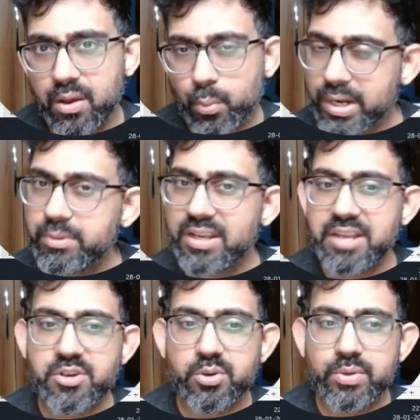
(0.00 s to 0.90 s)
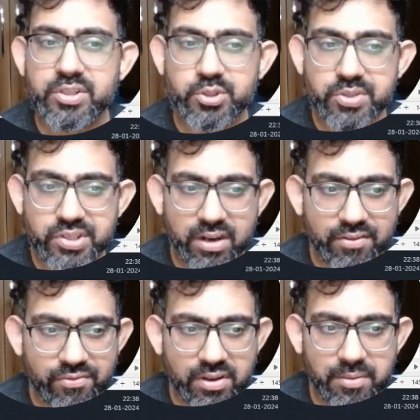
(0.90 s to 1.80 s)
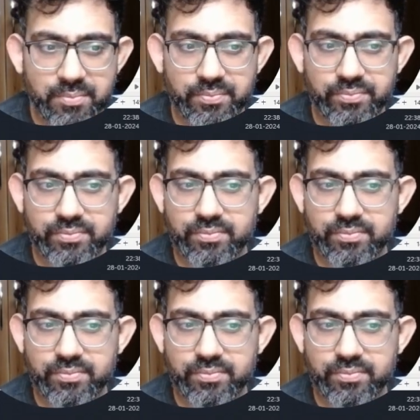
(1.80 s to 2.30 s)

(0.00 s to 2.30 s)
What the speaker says: What I would like to do is to start from